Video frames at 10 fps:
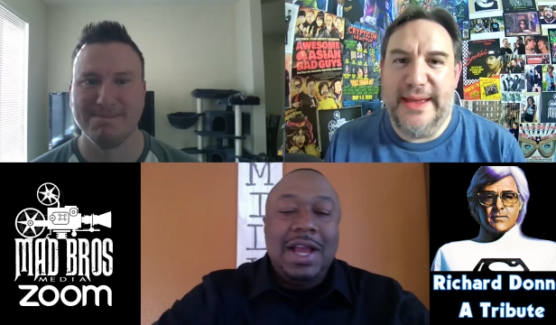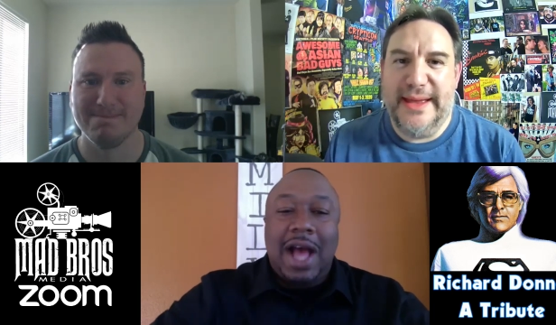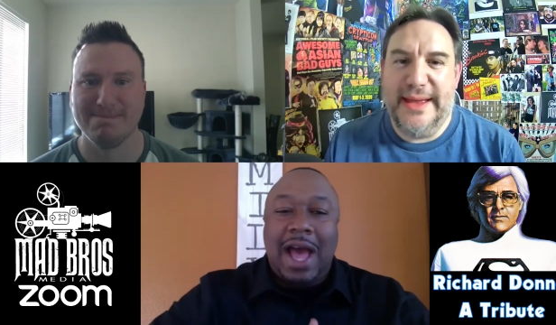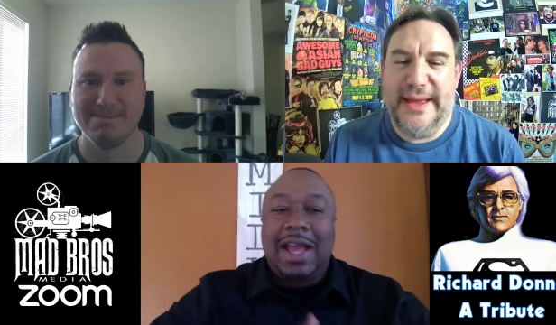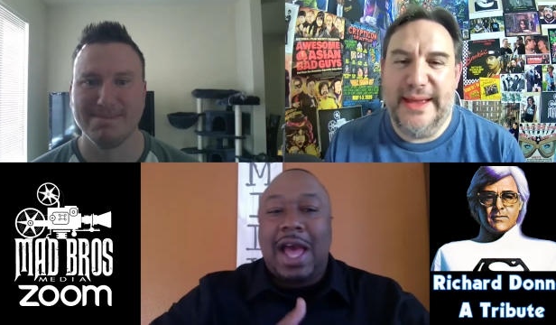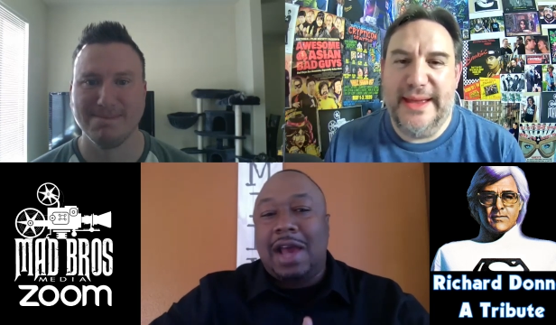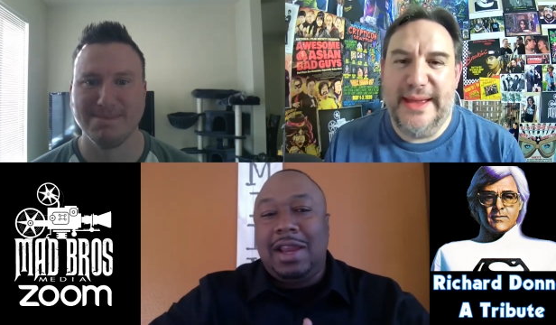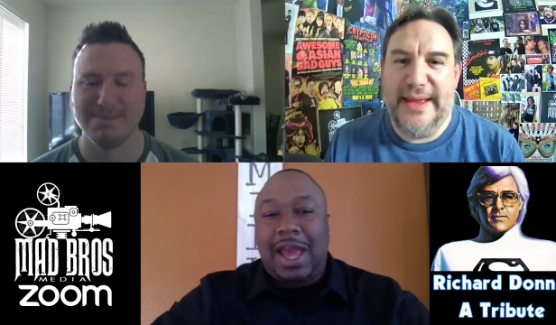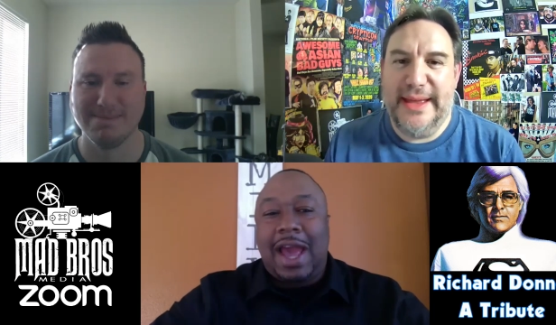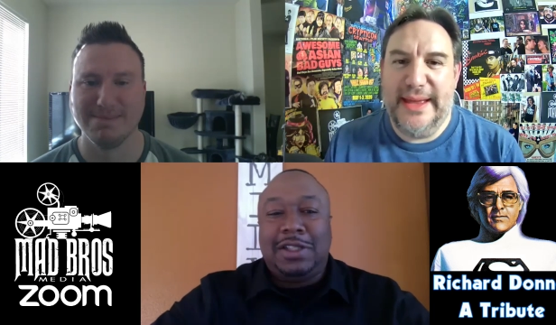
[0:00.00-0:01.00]

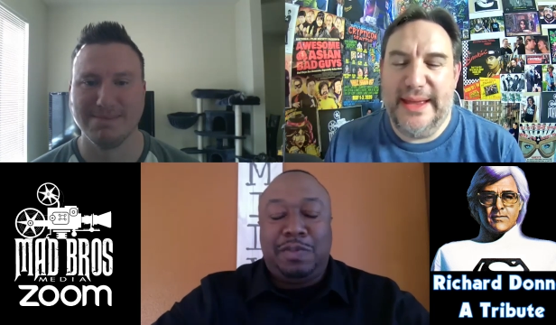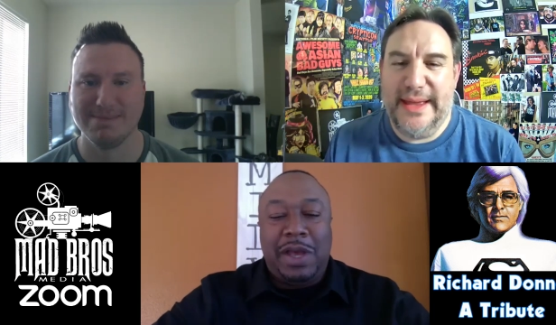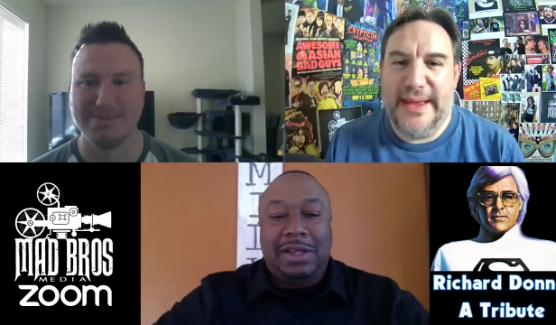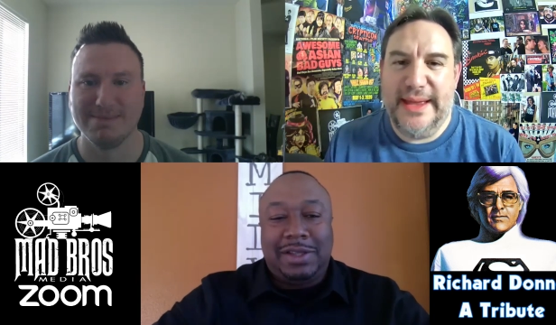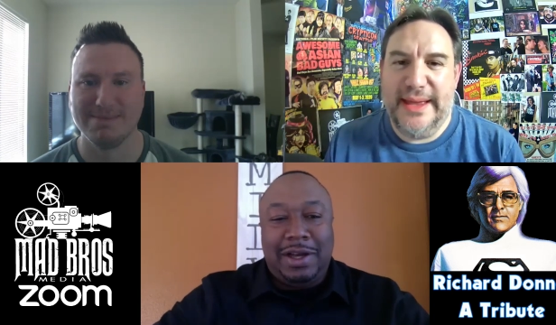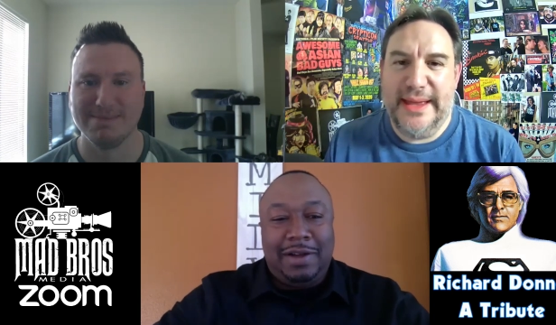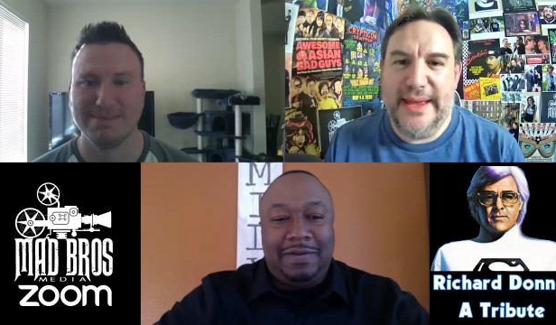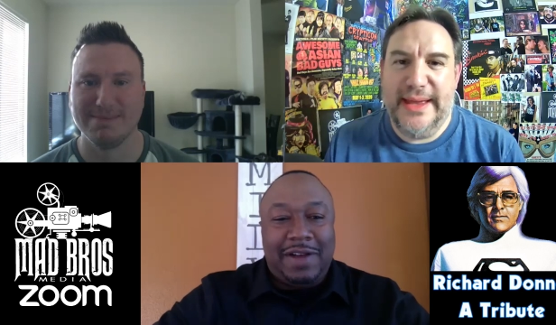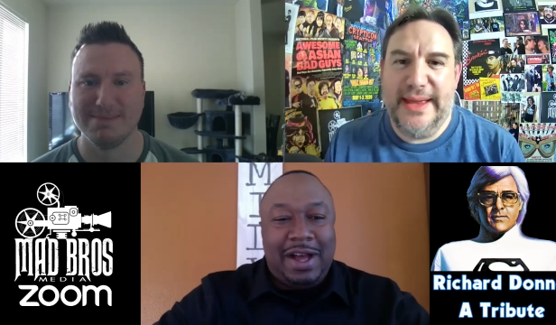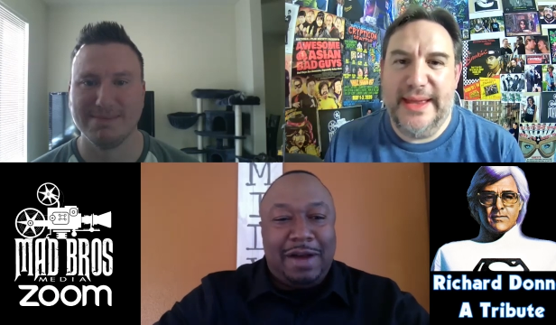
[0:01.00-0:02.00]
Speaker 1: iconic aspects of
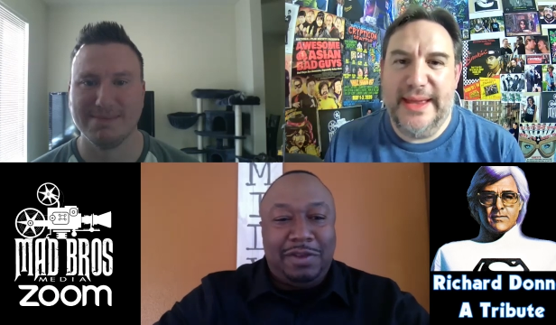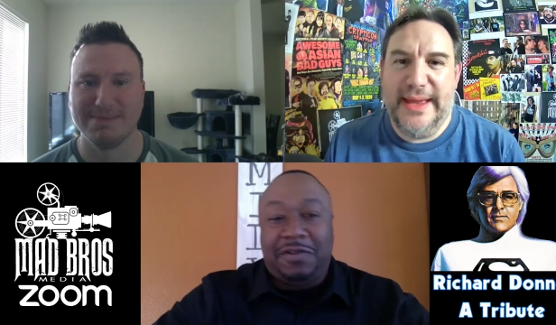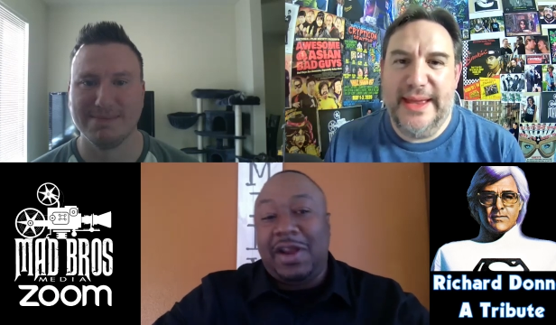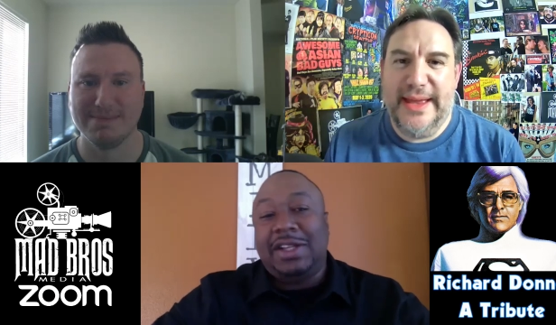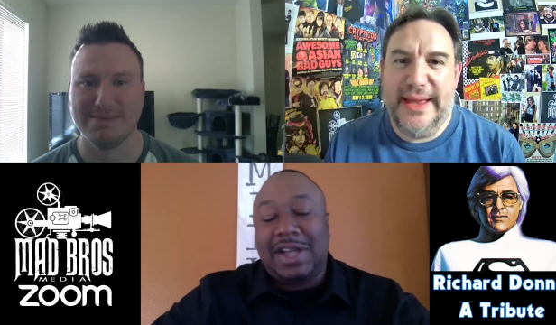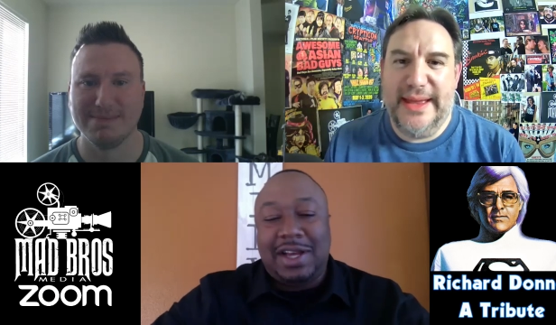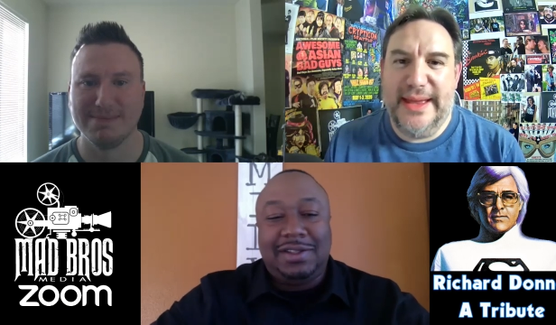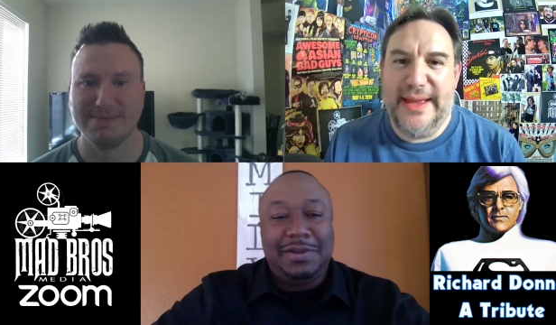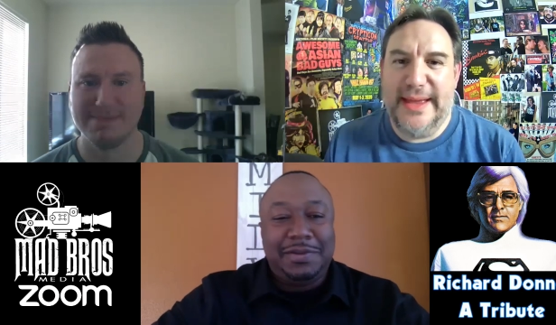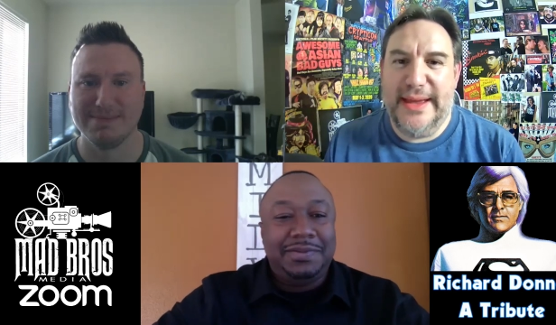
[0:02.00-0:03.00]
um, the
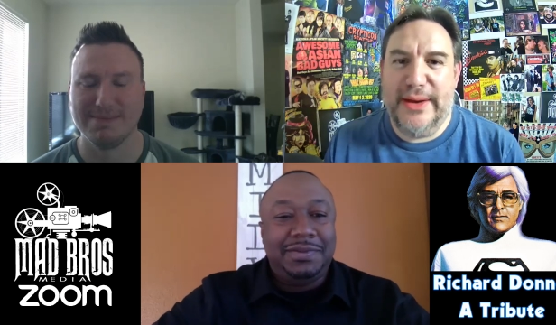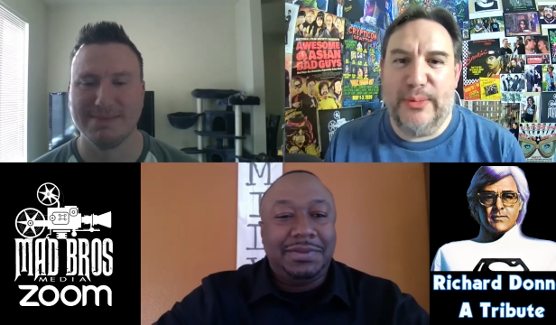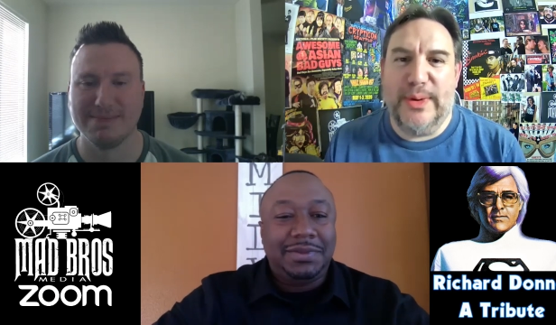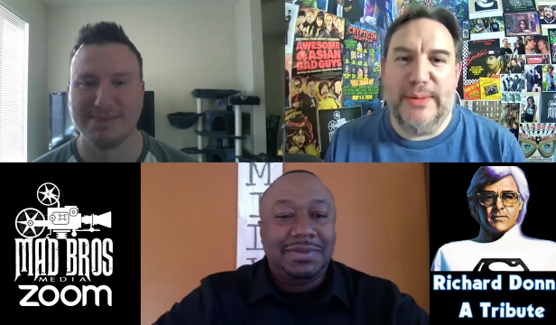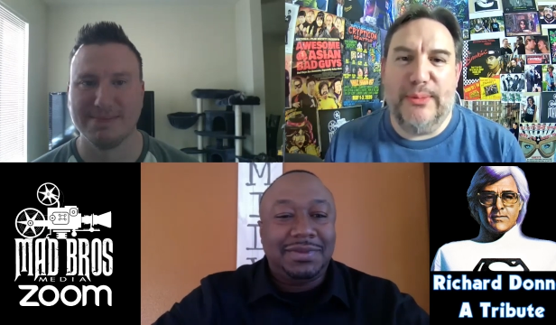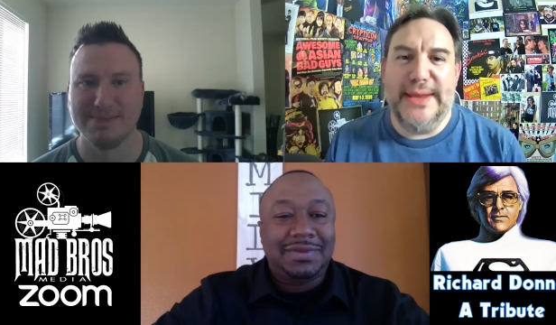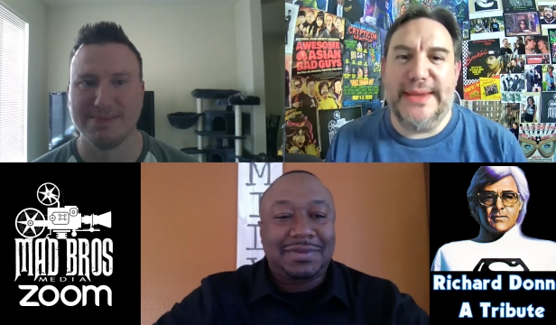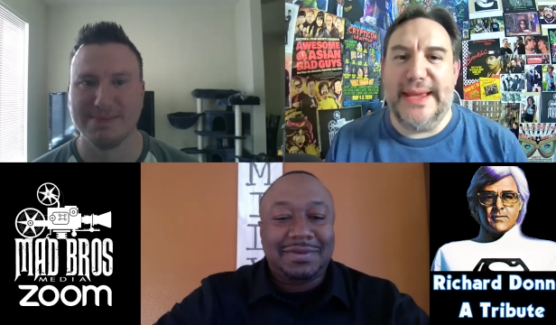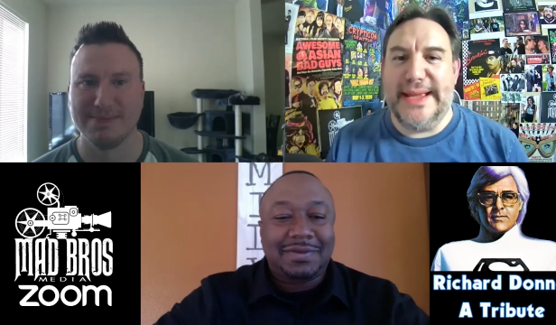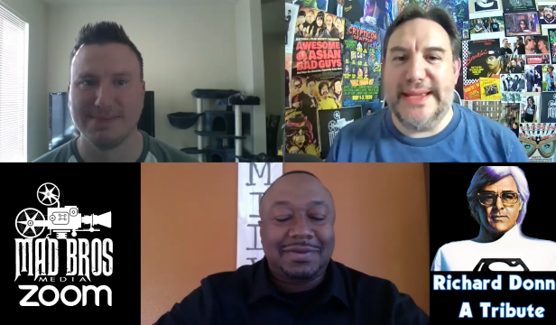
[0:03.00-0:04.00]
franchise.
Speaker 2: No, what one
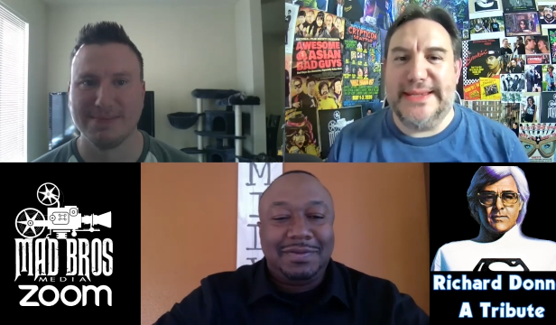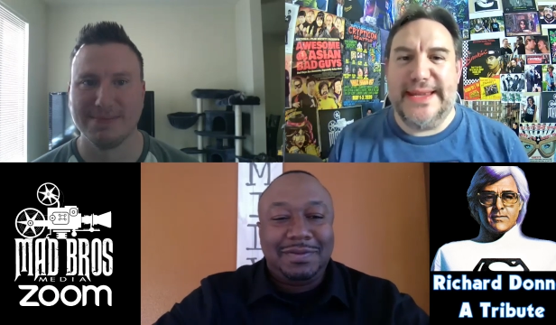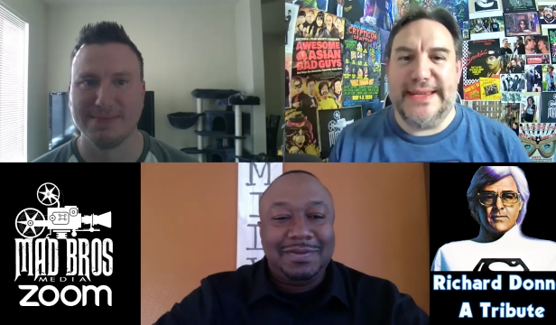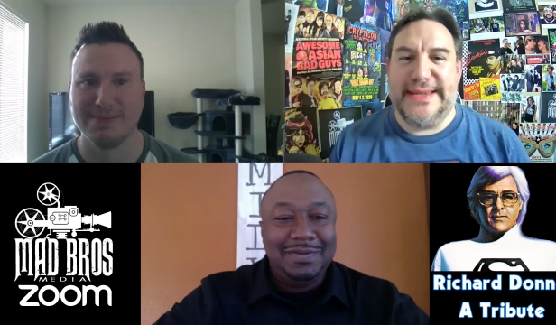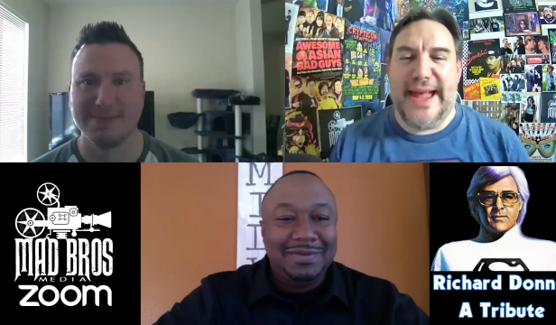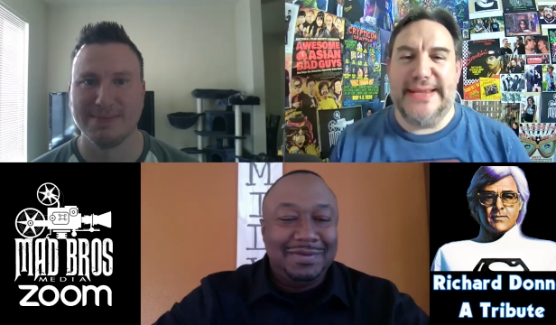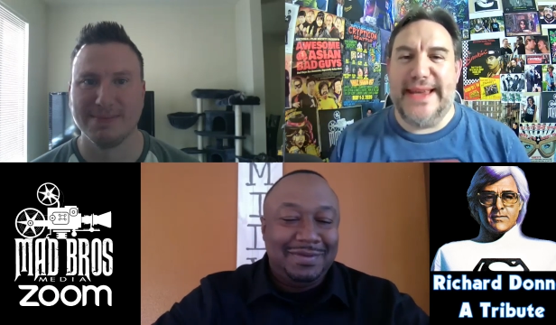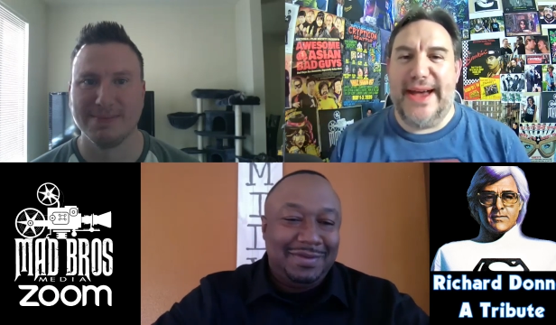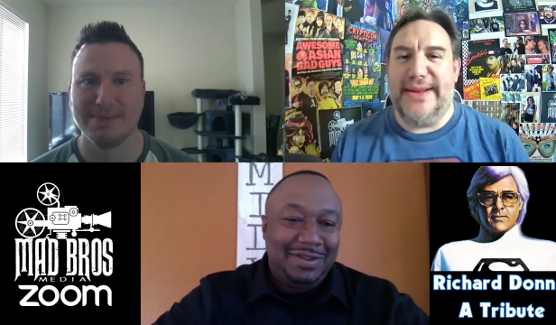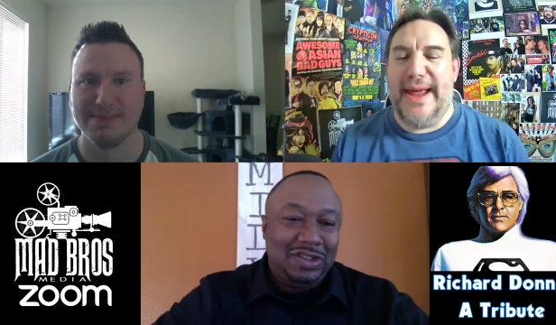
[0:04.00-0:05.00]
thing that stands
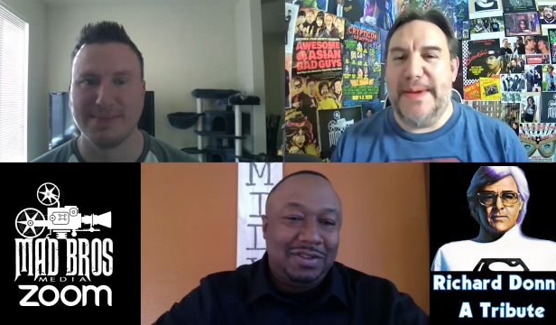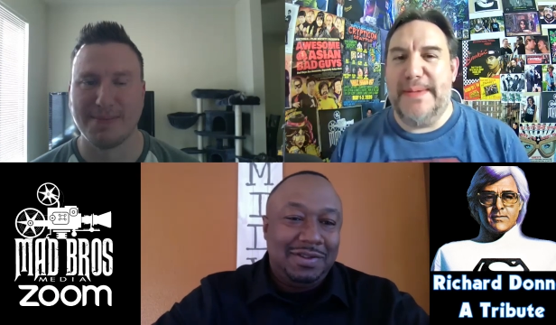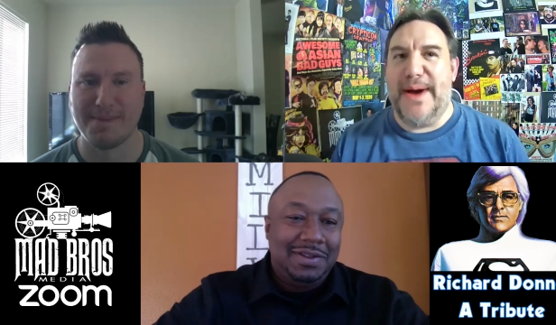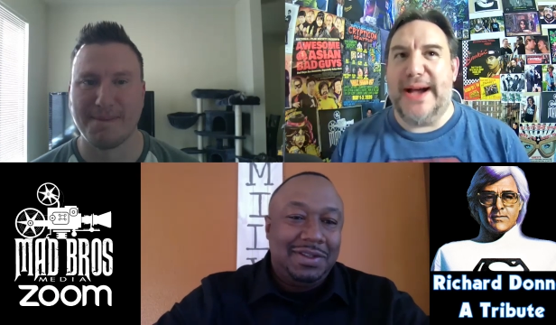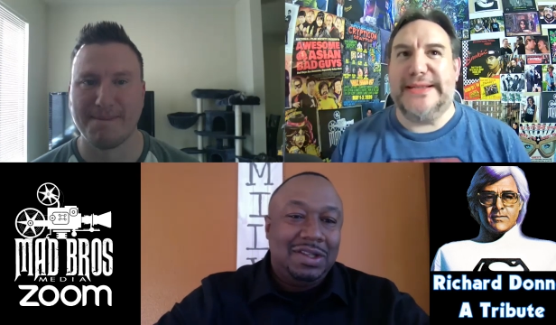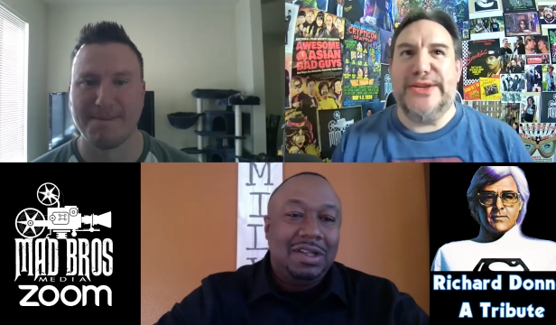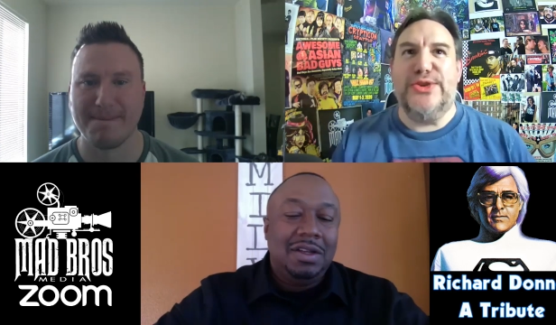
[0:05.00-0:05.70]
out that beatbox that